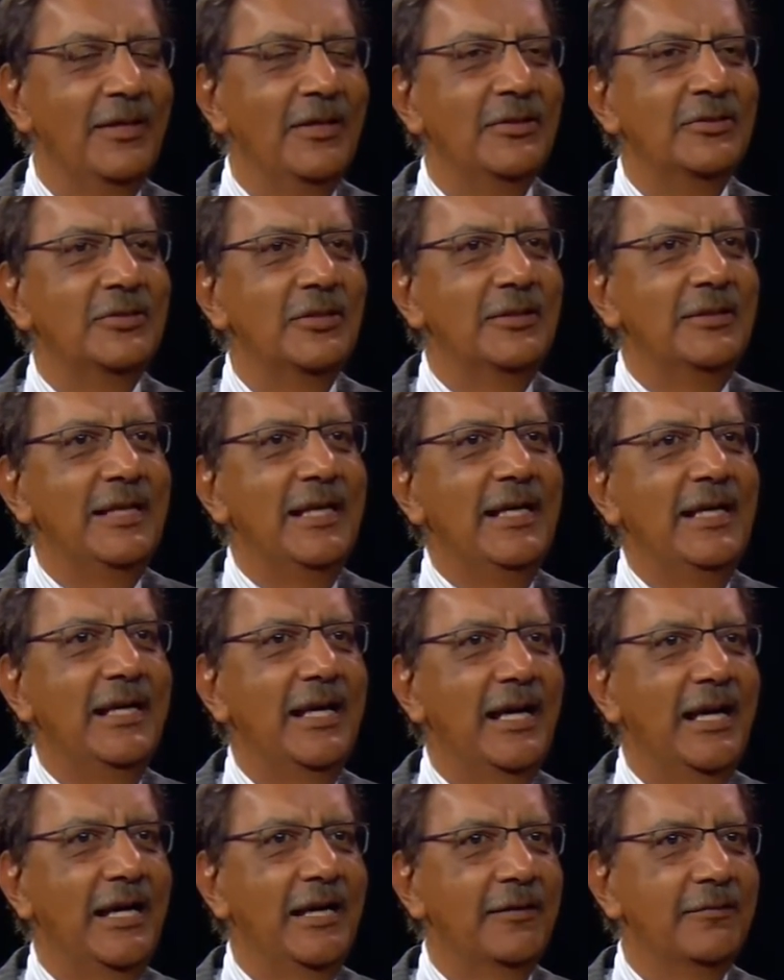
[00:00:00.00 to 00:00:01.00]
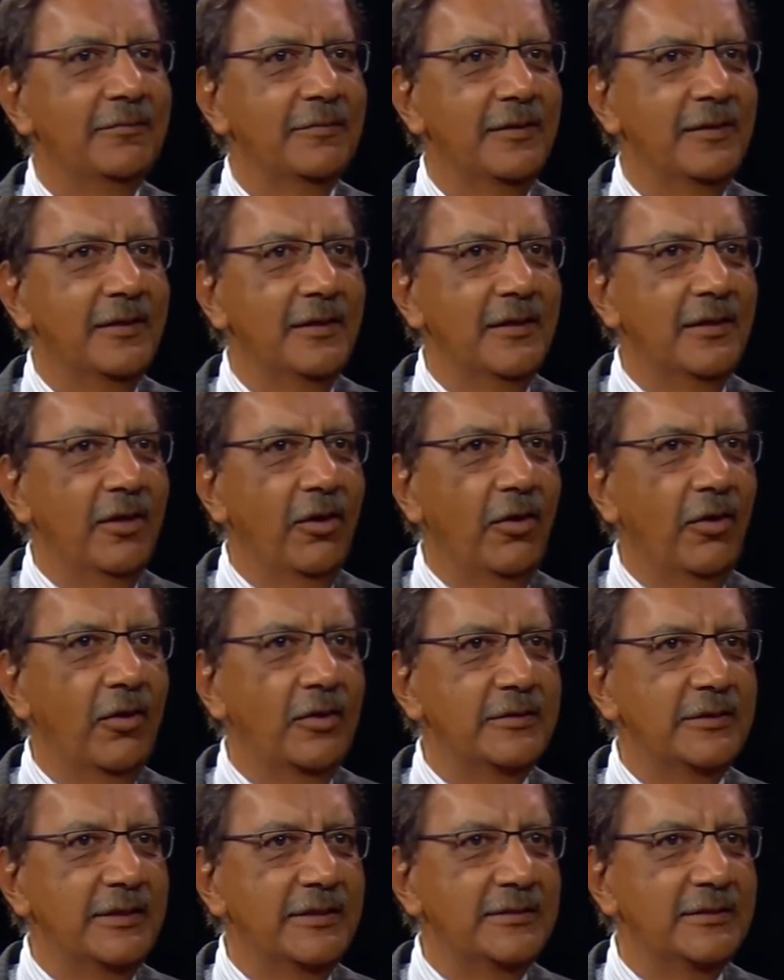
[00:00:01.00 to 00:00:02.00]
So they have
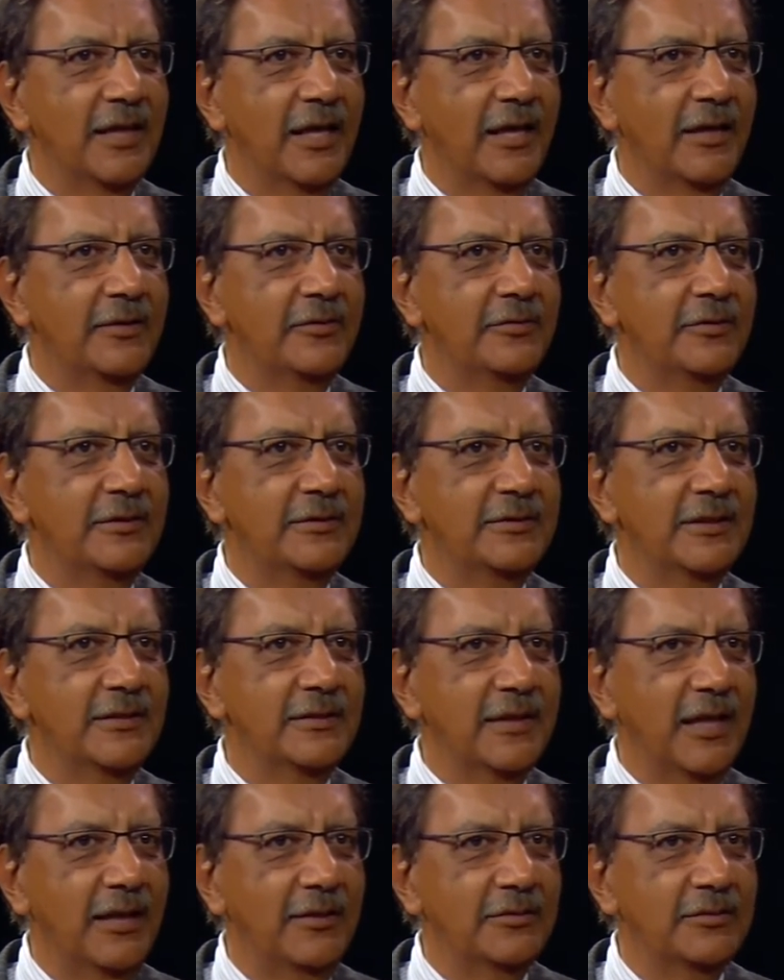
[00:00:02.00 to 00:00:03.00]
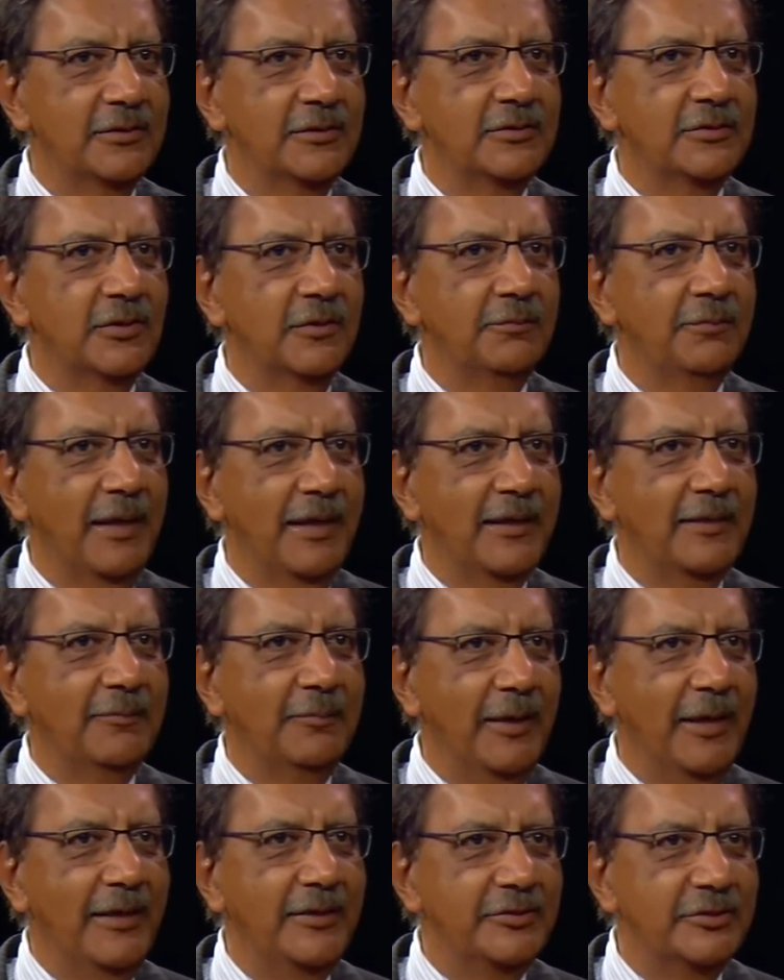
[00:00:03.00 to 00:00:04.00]
all these hundreds and thousands of bank
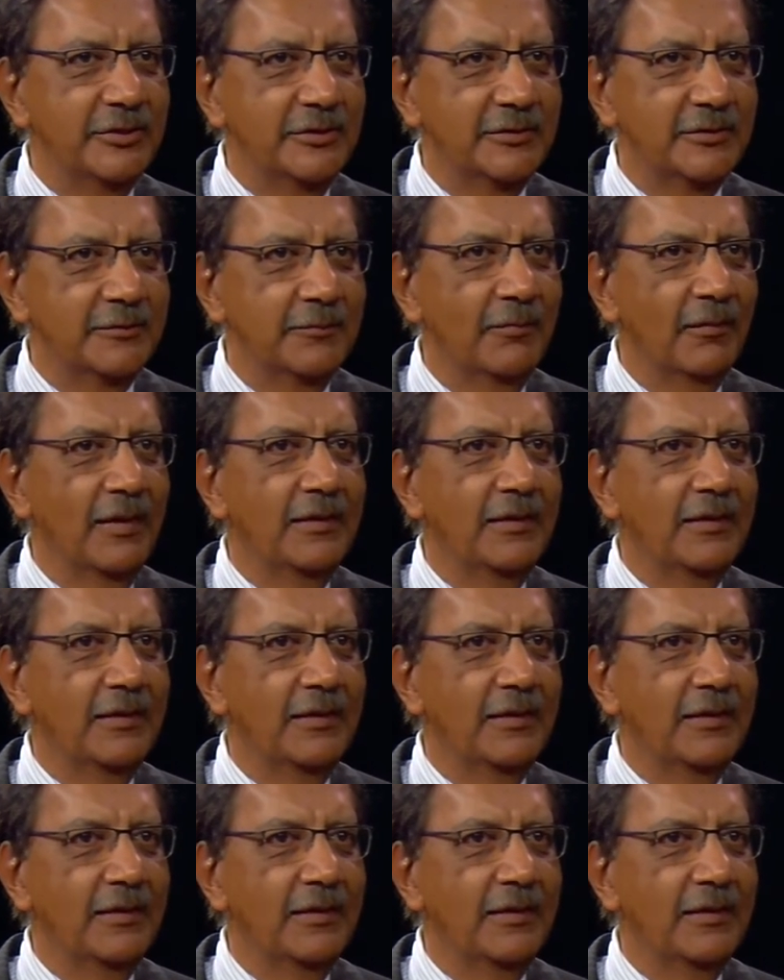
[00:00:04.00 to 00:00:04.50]
branches.